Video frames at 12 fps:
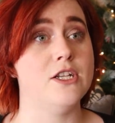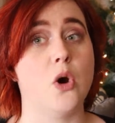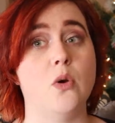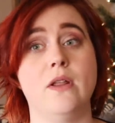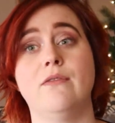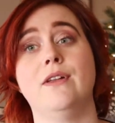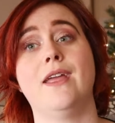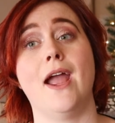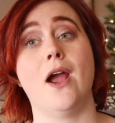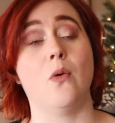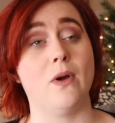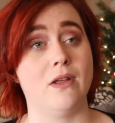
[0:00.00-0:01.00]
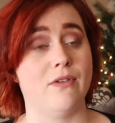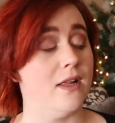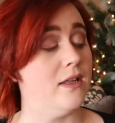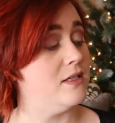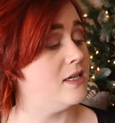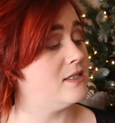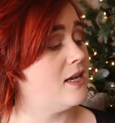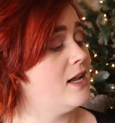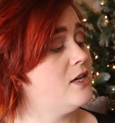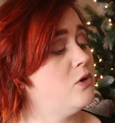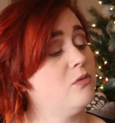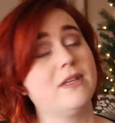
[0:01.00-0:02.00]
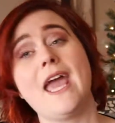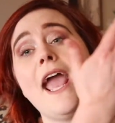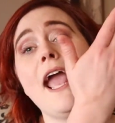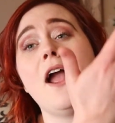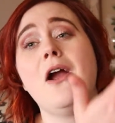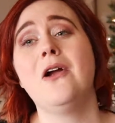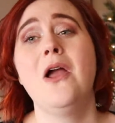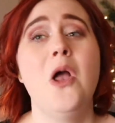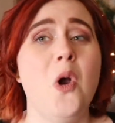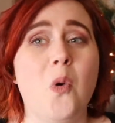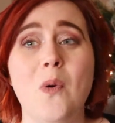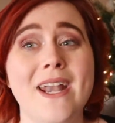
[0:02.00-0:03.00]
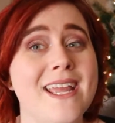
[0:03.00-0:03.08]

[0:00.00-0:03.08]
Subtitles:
don't even care when he finally does it. I don't care when